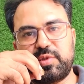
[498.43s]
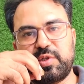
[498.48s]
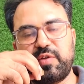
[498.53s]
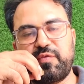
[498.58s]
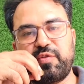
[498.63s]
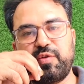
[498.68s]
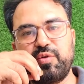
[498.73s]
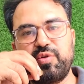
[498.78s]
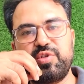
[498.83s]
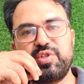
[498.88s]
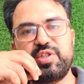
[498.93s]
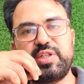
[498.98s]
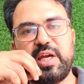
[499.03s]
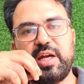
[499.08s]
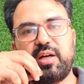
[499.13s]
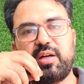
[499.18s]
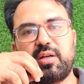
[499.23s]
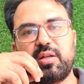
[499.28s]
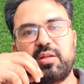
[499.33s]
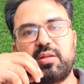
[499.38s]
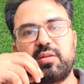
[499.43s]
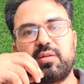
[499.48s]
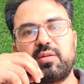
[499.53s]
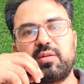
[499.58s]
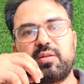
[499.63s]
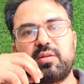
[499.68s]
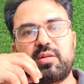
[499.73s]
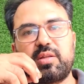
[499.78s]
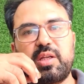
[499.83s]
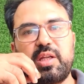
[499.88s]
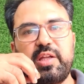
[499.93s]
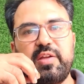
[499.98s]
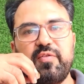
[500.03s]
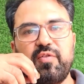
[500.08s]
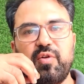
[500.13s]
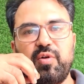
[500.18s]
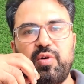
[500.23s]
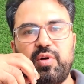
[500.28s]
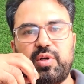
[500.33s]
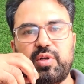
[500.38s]
if you inject 3
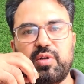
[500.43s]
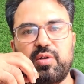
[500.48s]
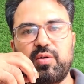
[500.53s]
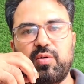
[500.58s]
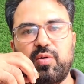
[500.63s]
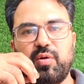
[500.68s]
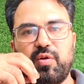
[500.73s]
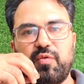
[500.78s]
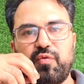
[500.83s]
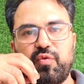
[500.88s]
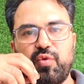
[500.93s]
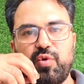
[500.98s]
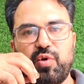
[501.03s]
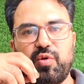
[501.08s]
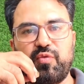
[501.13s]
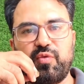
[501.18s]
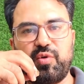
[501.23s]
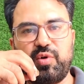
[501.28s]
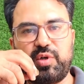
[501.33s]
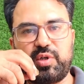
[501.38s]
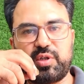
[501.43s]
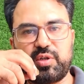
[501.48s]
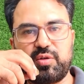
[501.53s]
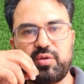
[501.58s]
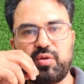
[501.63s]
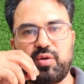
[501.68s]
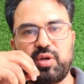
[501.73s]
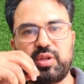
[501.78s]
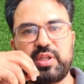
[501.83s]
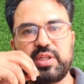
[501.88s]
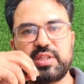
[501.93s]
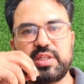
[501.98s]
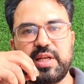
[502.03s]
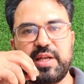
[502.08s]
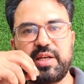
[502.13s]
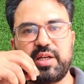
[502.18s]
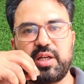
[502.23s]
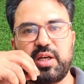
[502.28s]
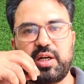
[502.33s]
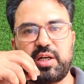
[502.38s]
volt or 4 volt or this
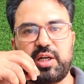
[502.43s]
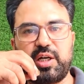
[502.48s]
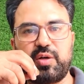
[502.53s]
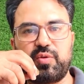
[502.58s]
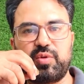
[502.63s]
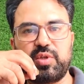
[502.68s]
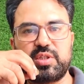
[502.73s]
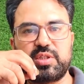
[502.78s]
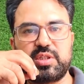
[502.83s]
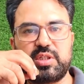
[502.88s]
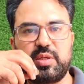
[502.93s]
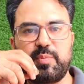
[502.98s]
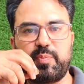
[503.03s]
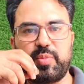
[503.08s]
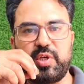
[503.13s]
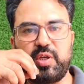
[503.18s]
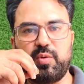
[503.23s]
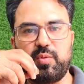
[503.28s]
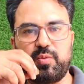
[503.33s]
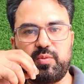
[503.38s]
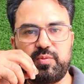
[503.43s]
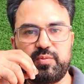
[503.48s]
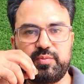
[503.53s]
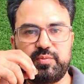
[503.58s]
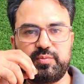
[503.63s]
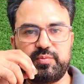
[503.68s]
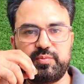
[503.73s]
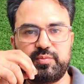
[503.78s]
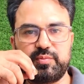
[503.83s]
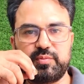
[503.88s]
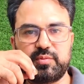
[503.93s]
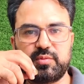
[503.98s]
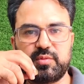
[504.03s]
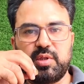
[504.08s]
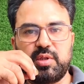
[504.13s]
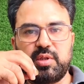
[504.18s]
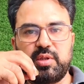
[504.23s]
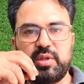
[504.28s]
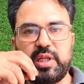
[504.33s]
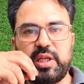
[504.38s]
line connected to the CPU,
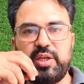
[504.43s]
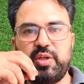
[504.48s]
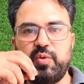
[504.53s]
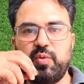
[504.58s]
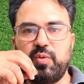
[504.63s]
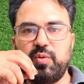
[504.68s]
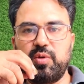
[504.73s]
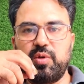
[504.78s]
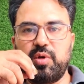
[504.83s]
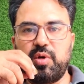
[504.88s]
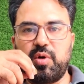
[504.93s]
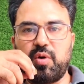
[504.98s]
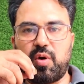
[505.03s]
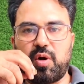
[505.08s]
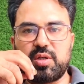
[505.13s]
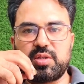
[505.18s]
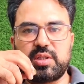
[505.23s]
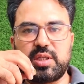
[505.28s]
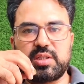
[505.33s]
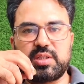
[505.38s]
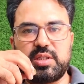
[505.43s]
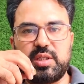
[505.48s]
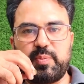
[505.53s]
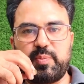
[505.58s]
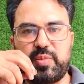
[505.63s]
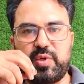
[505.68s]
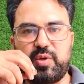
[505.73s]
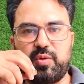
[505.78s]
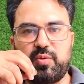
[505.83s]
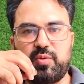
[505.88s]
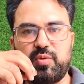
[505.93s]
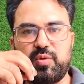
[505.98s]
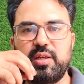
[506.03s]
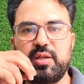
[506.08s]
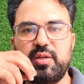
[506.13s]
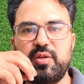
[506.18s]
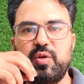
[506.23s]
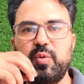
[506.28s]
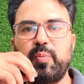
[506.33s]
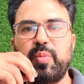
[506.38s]
then you lost the CPU,
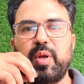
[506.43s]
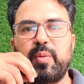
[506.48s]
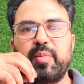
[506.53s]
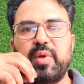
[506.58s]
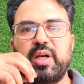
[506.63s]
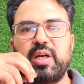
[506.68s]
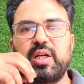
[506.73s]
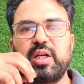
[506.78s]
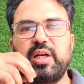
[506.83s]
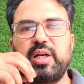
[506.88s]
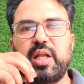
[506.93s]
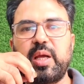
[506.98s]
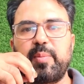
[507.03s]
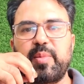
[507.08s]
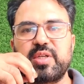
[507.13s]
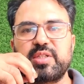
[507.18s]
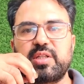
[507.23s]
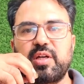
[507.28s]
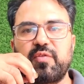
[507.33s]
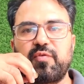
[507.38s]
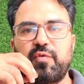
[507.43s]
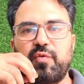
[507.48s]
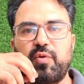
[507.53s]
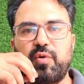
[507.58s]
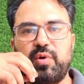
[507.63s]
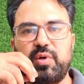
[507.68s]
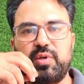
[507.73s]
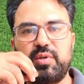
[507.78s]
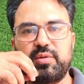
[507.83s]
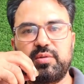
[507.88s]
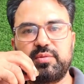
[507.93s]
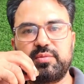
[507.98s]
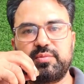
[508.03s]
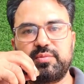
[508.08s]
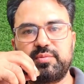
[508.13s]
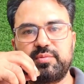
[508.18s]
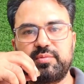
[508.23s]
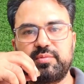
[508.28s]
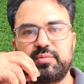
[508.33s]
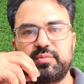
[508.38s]
you permanently damage the phone.
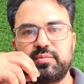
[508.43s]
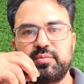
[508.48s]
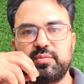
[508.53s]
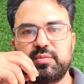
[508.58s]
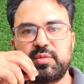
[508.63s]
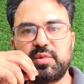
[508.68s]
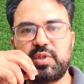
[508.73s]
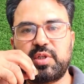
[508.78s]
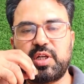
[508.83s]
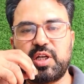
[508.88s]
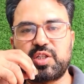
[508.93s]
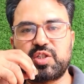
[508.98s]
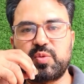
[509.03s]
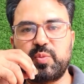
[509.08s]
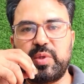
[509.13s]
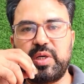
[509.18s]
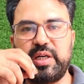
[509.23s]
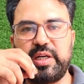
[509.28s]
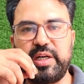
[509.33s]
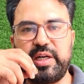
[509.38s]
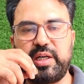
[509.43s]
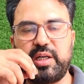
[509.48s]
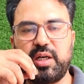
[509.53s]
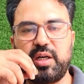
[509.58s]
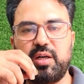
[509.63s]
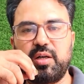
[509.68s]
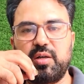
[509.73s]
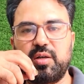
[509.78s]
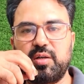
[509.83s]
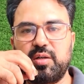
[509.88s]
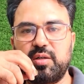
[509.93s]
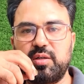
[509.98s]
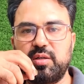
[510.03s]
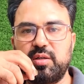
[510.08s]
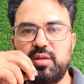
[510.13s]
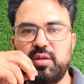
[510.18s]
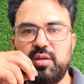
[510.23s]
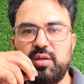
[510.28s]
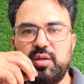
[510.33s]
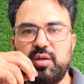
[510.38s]
Customer data
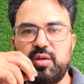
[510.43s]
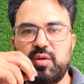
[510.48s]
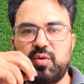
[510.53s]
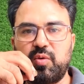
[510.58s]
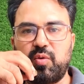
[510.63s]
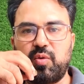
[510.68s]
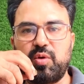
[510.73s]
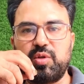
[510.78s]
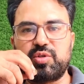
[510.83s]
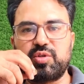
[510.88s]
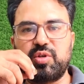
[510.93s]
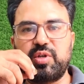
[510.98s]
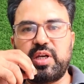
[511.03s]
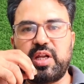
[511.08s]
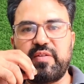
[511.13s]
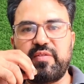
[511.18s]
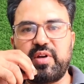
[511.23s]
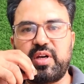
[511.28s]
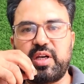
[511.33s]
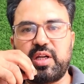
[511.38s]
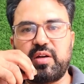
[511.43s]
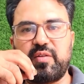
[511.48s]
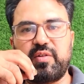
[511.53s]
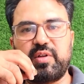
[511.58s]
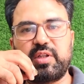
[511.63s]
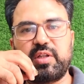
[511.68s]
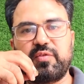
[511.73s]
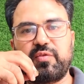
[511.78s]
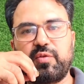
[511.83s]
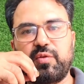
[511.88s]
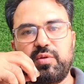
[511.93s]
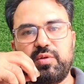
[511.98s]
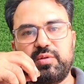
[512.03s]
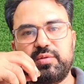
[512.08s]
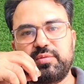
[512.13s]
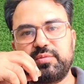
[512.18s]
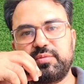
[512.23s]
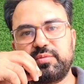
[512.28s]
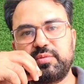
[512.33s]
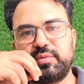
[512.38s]
also never recover the phone.
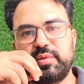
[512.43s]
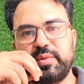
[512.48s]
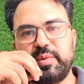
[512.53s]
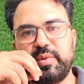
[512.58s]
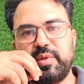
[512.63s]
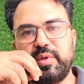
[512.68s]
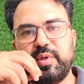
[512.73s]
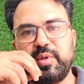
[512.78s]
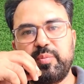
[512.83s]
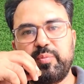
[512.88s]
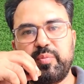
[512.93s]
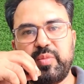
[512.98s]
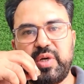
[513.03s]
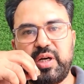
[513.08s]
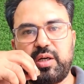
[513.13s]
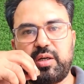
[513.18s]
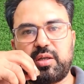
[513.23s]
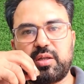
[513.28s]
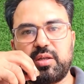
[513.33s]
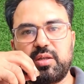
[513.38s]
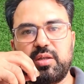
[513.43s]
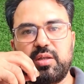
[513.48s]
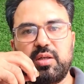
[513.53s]
But